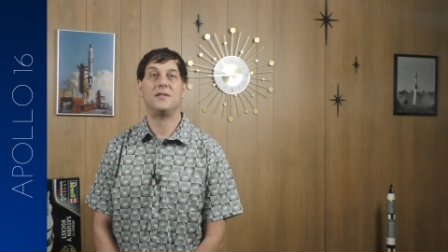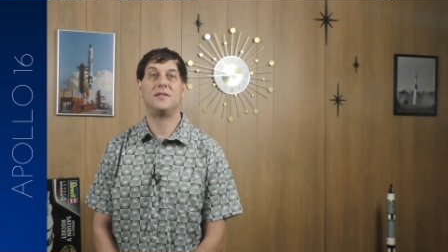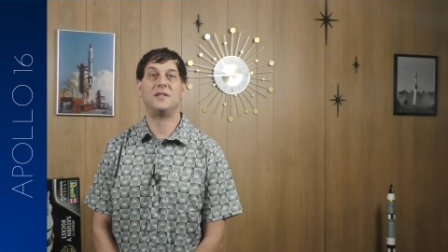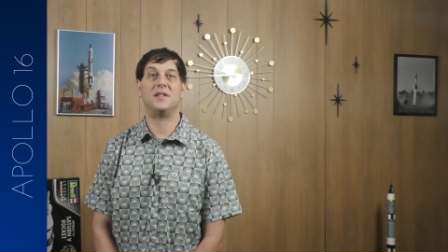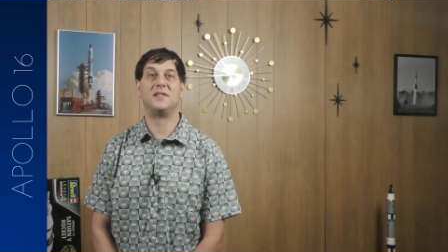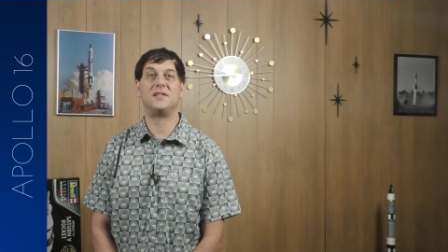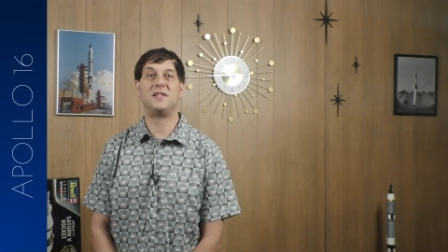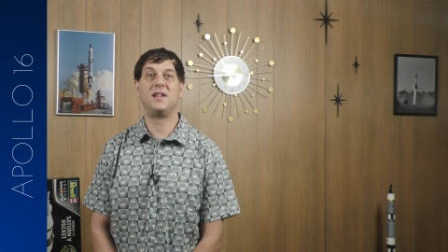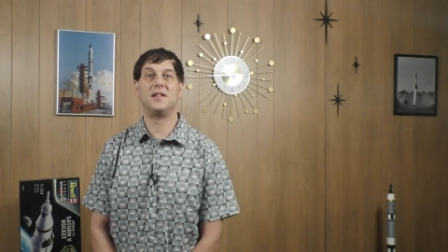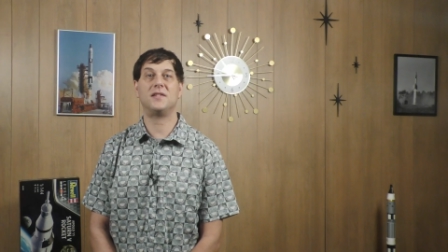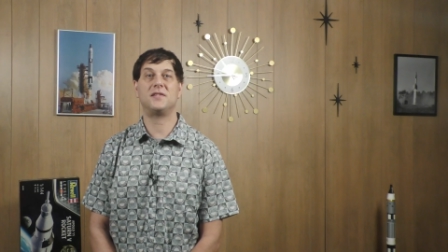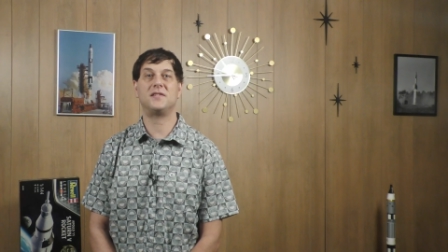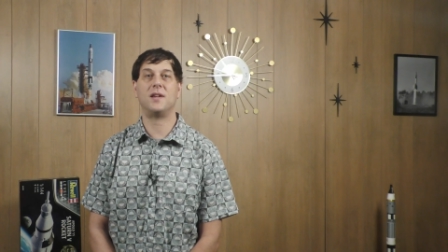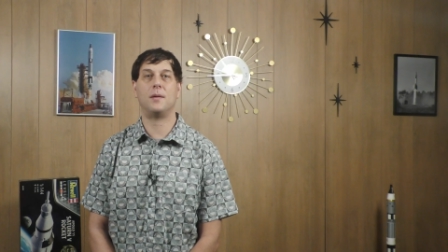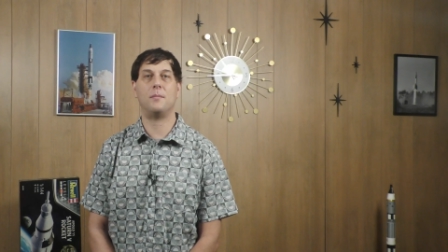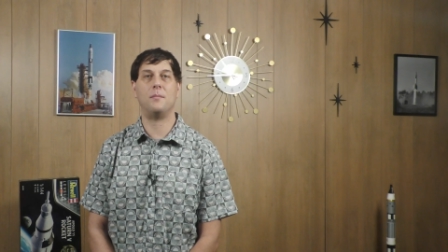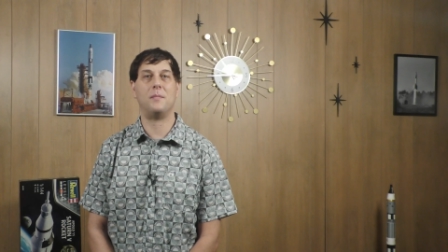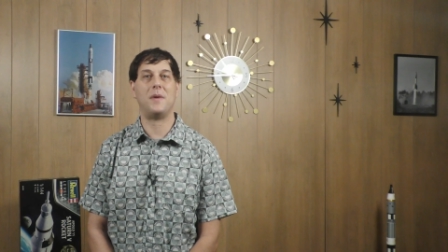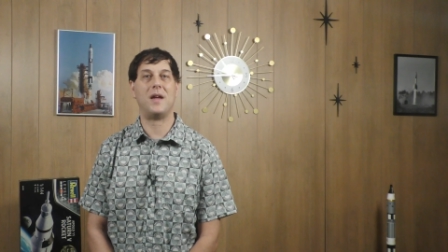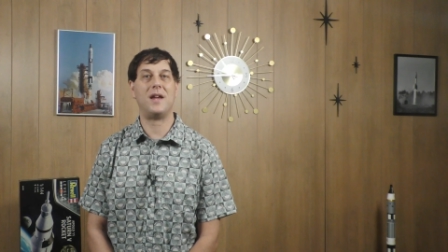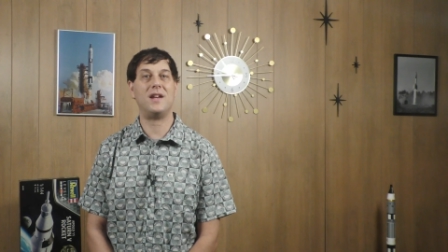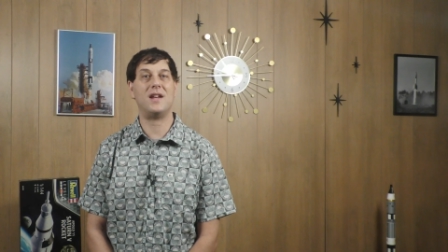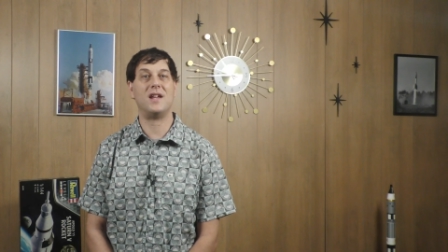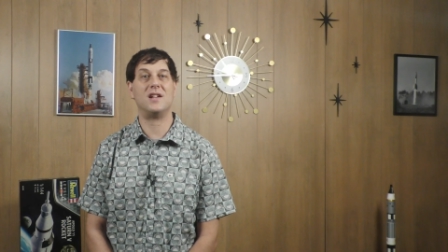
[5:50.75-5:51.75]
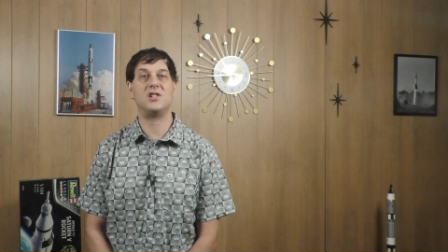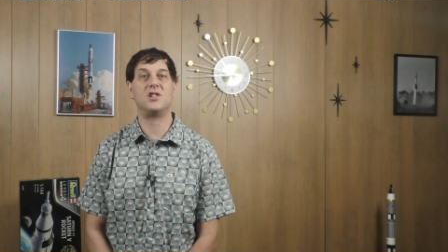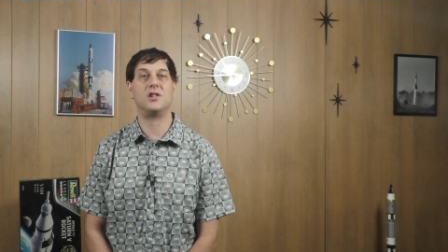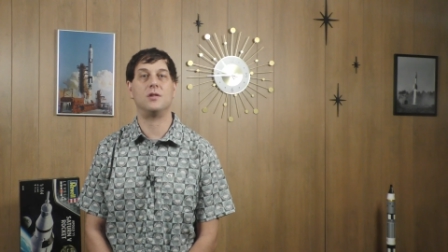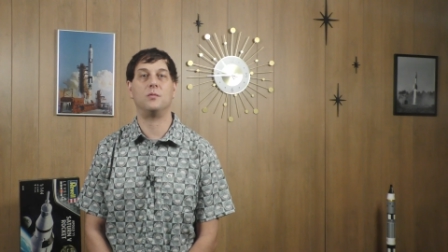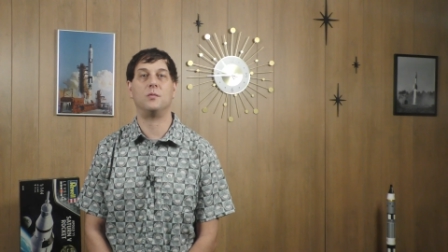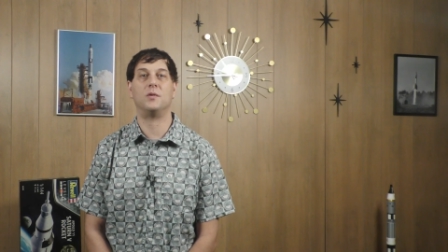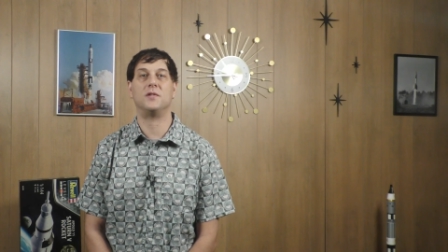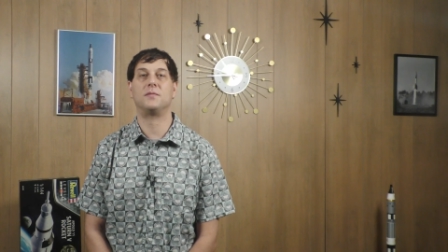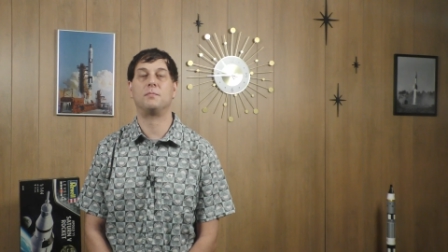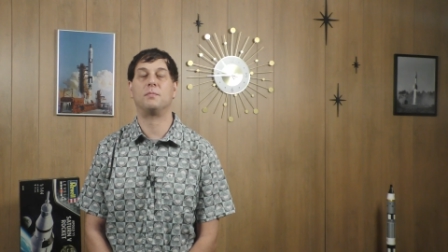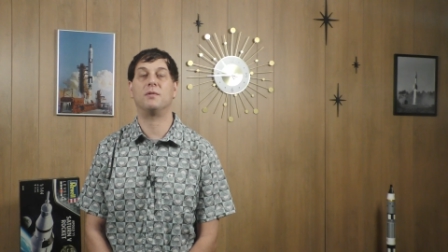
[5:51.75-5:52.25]
The CSM main
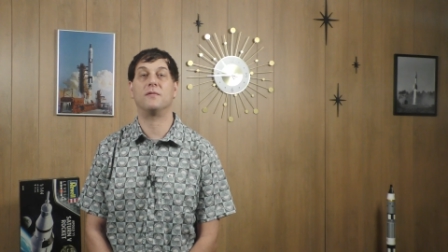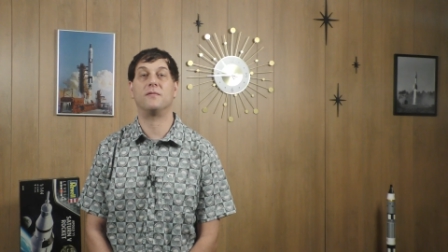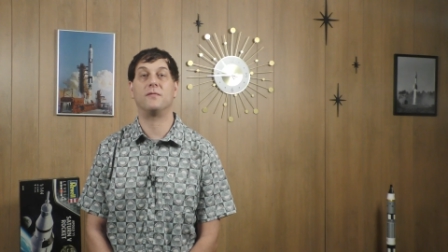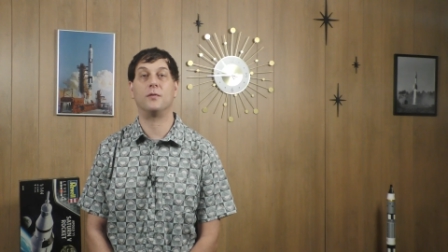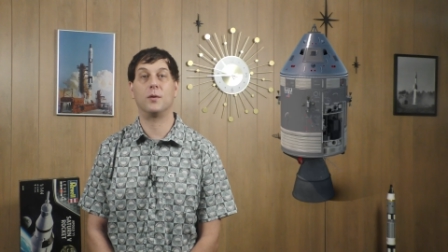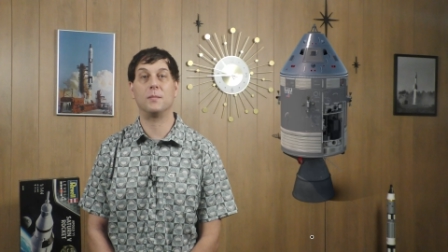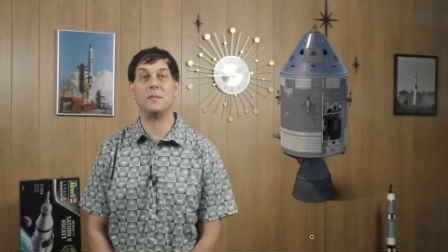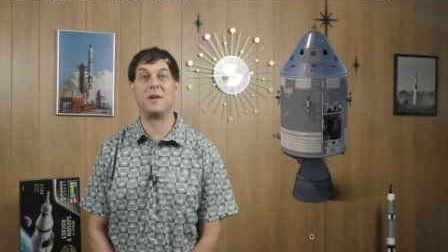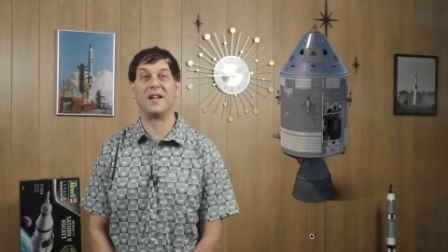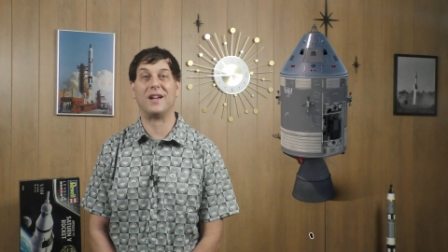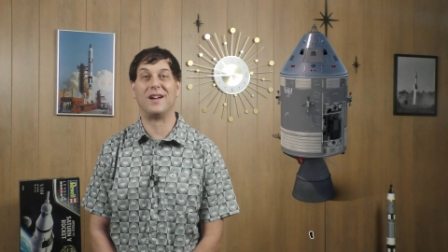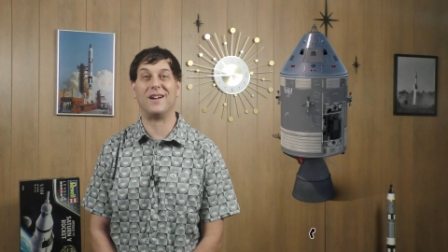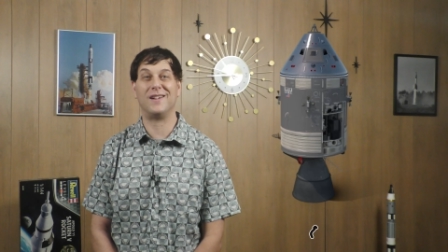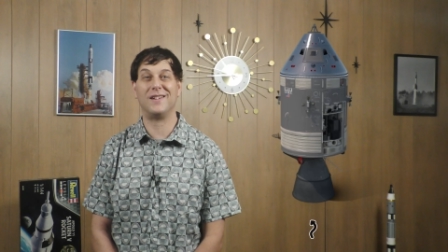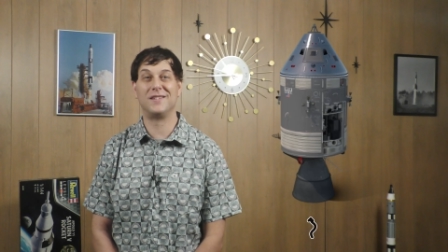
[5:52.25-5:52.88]
engine was performing